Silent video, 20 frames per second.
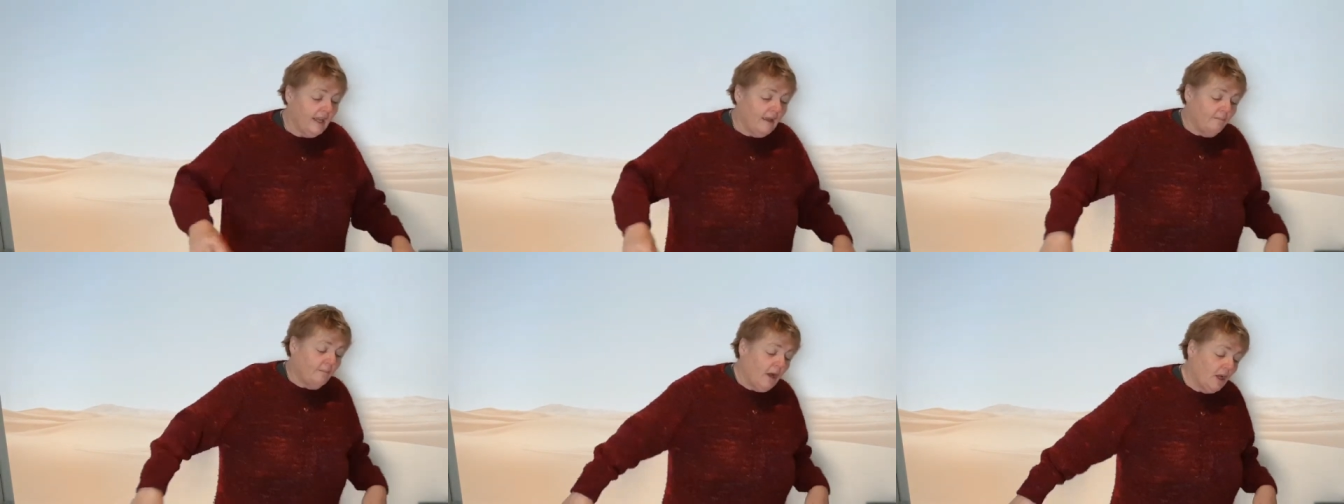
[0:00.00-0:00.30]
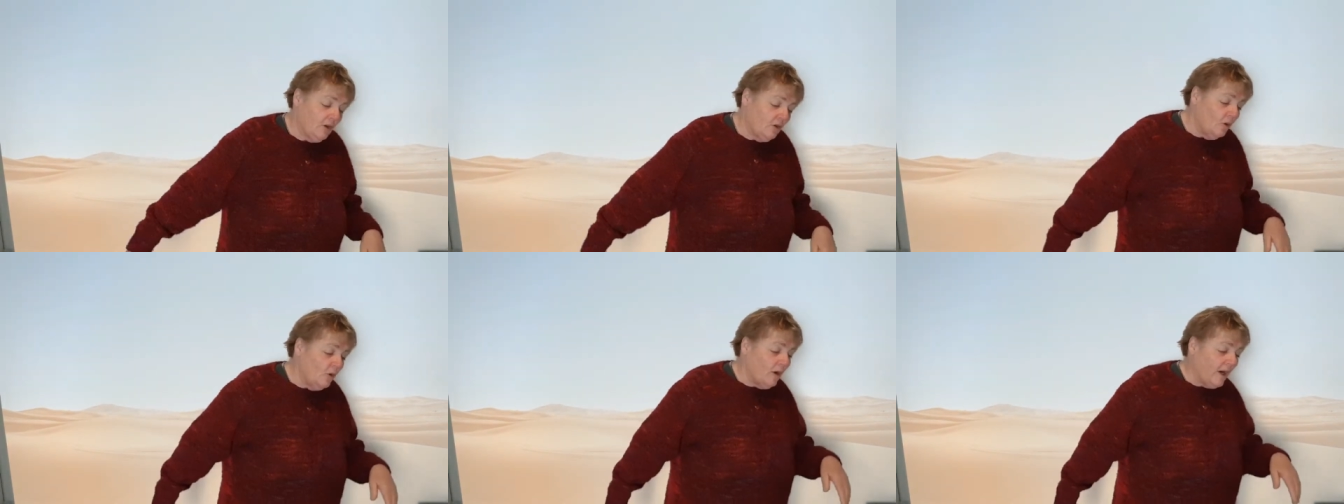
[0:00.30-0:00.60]
and my
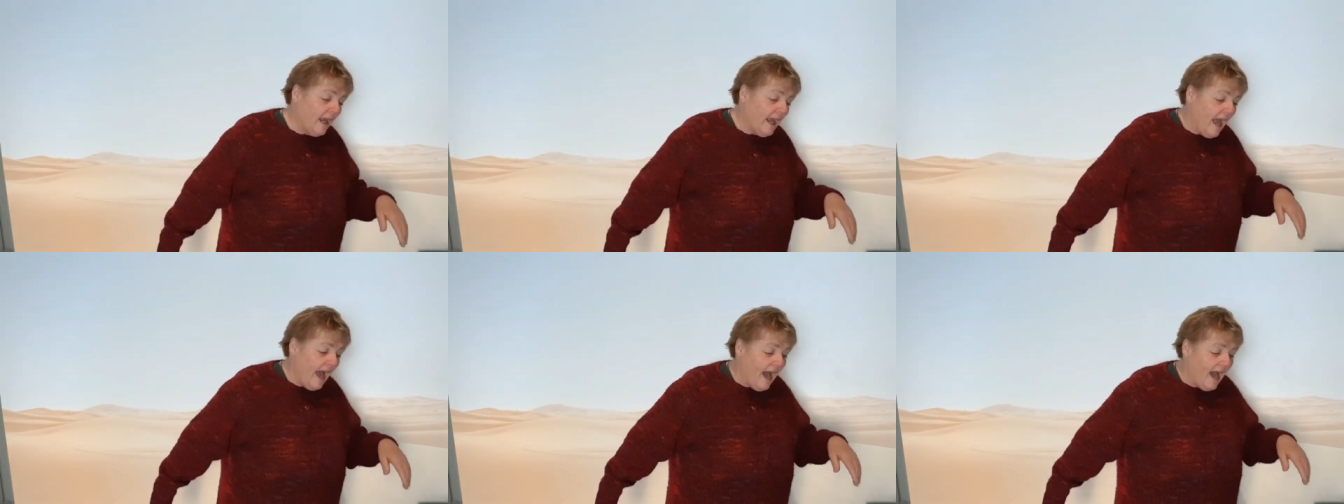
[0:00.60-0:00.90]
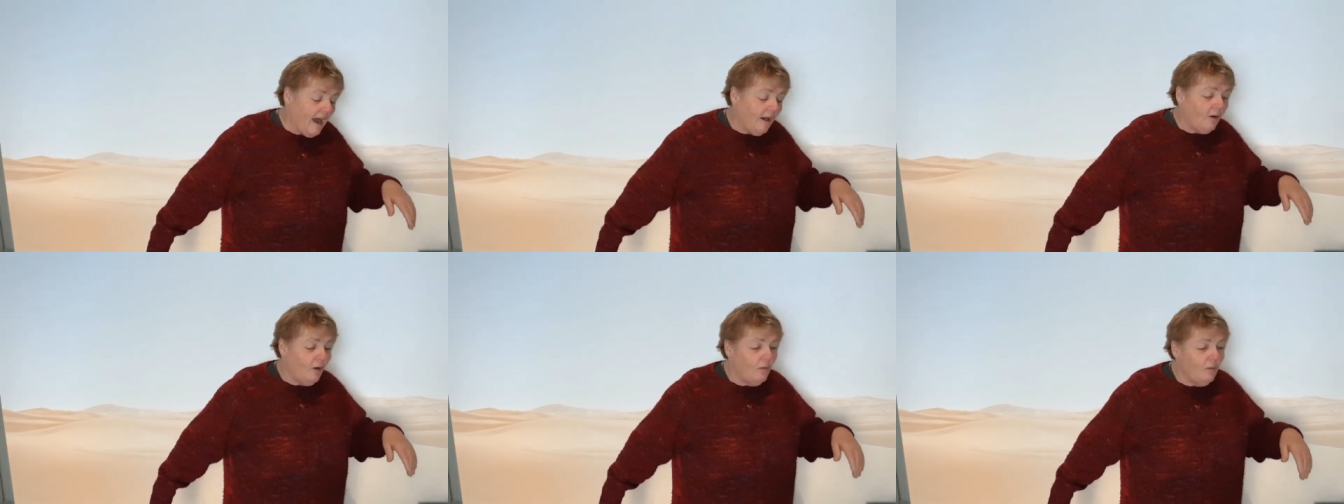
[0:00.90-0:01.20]
daughter
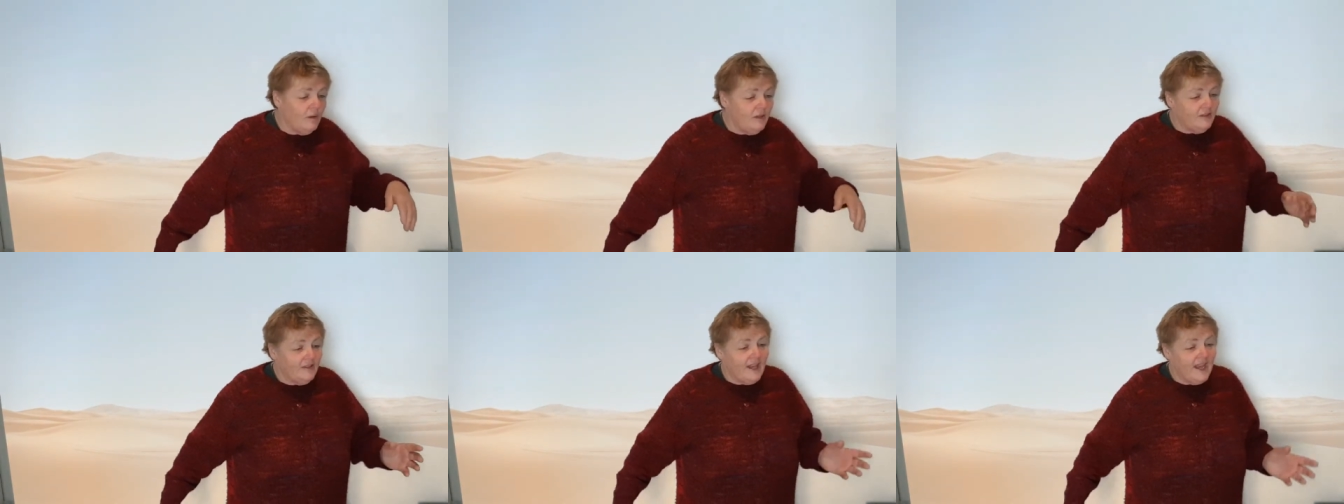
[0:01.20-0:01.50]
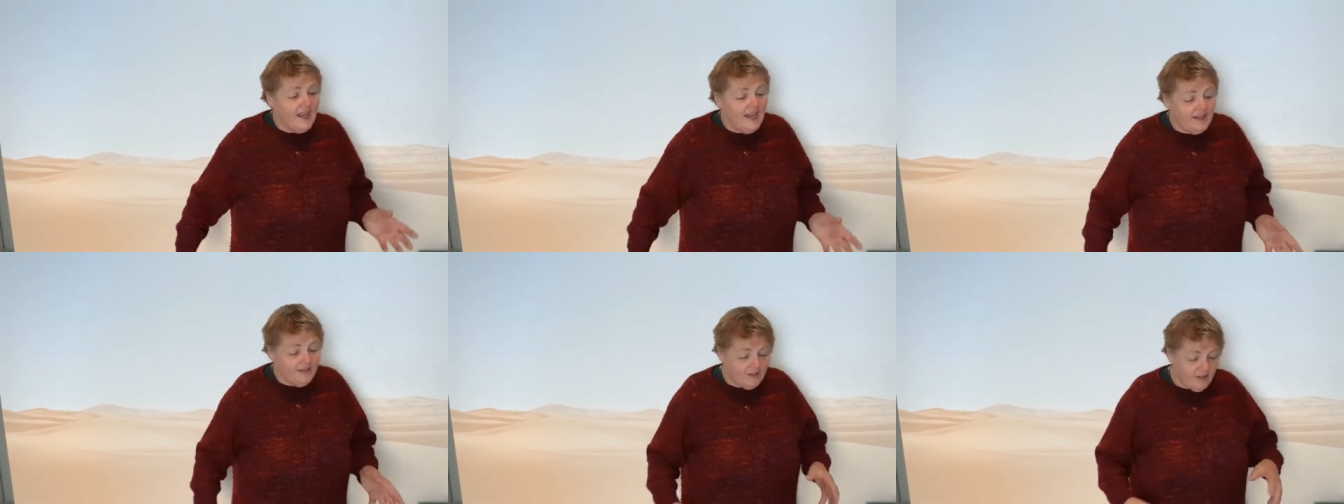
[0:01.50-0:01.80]
Cara was
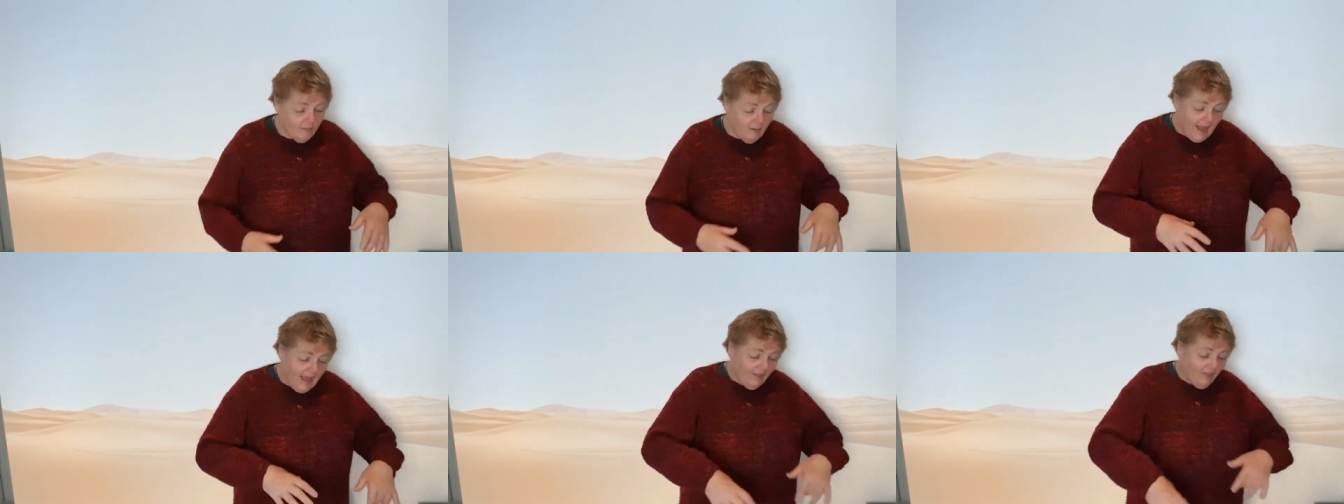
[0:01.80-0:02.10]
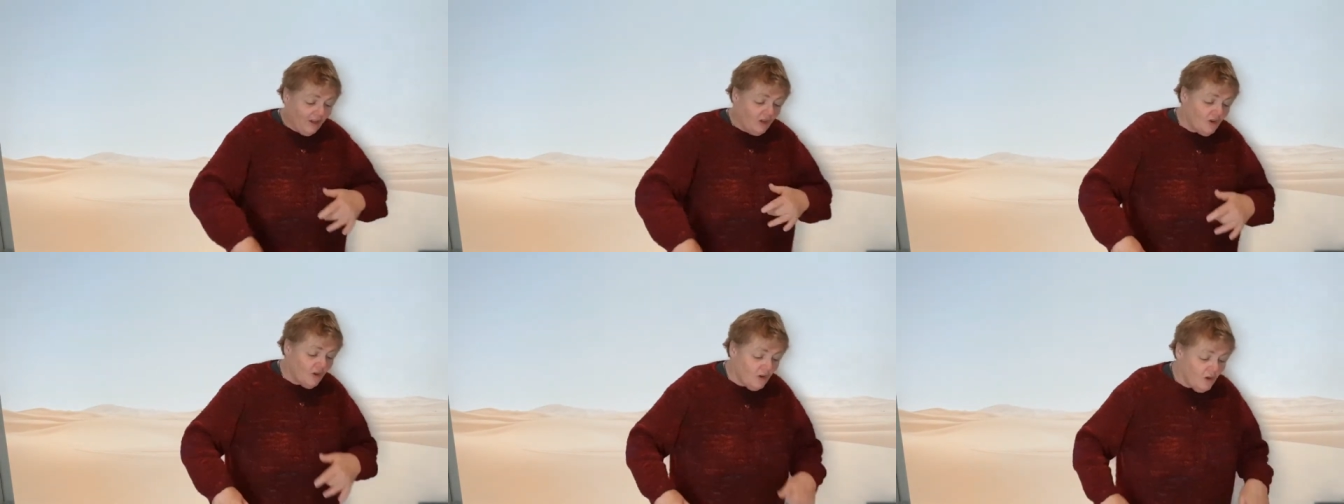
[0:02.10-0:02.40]
there, so we had the
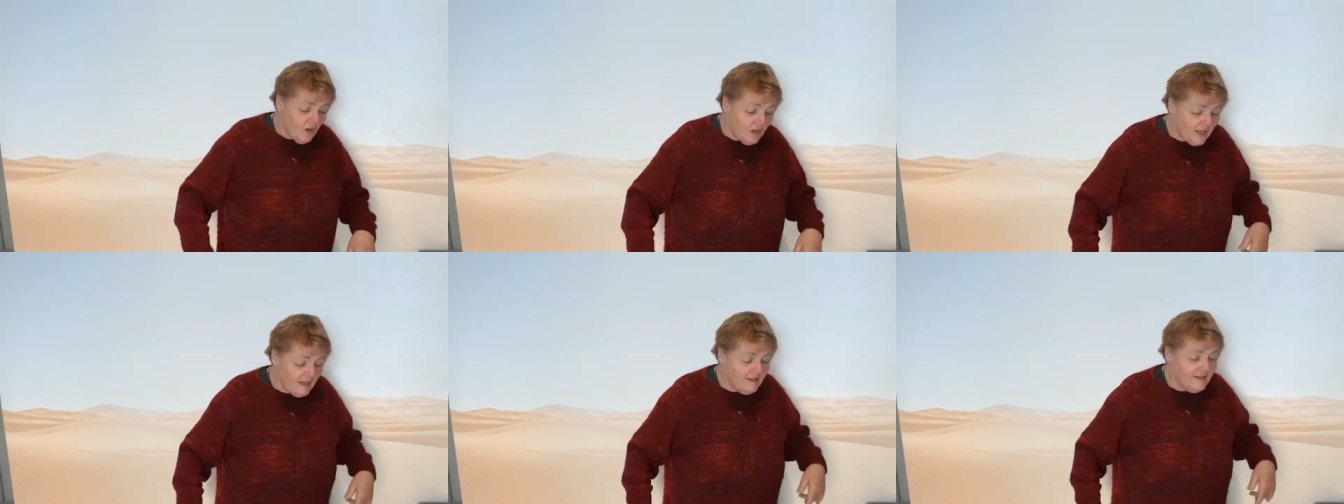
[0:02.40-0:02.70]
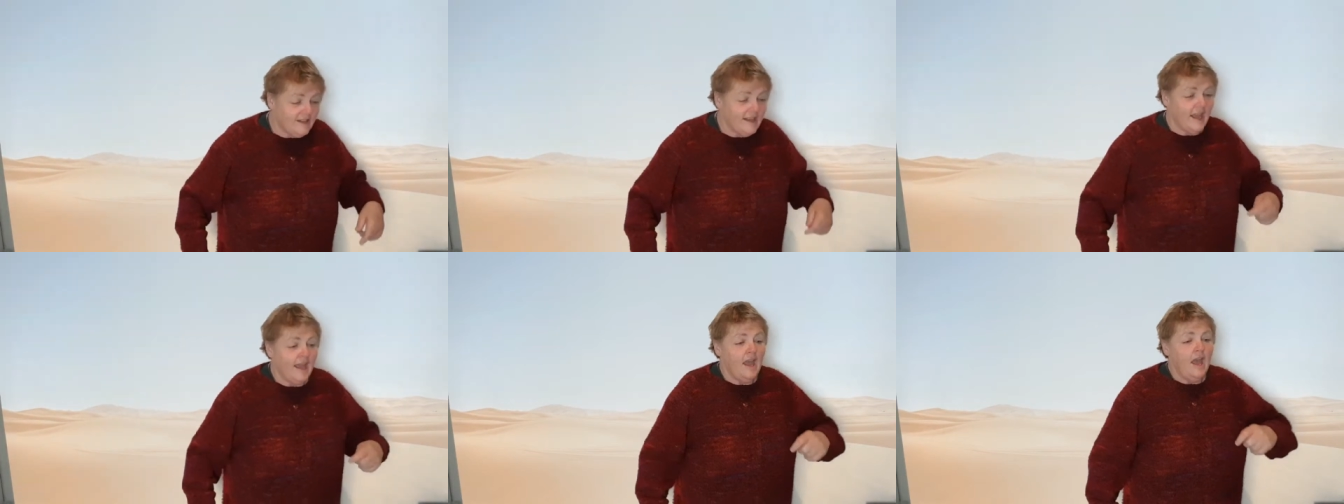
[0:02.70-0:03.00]
two kids
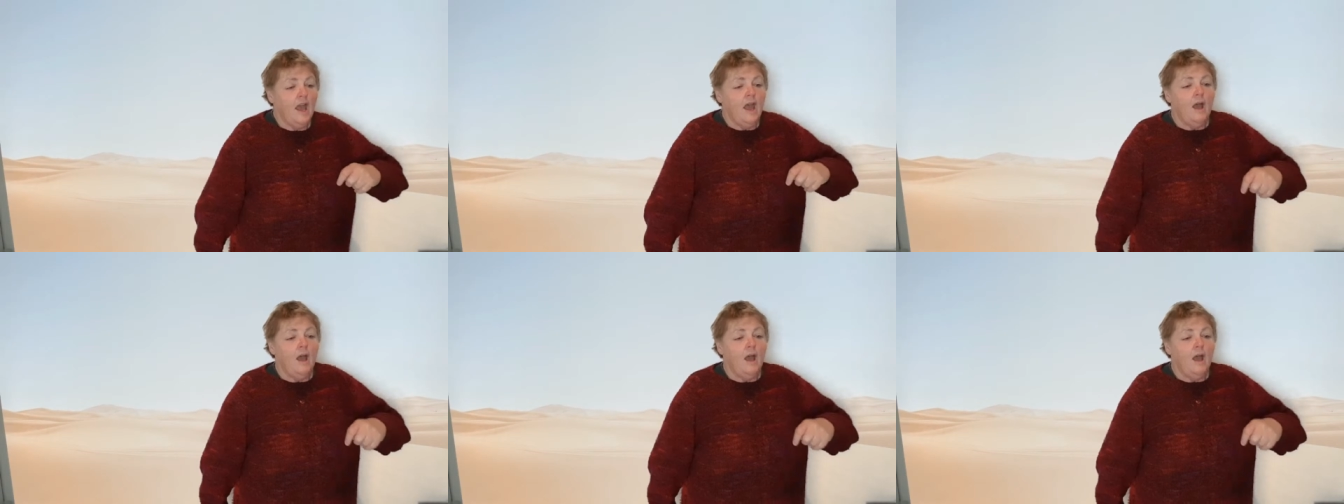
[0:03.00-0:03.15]
there.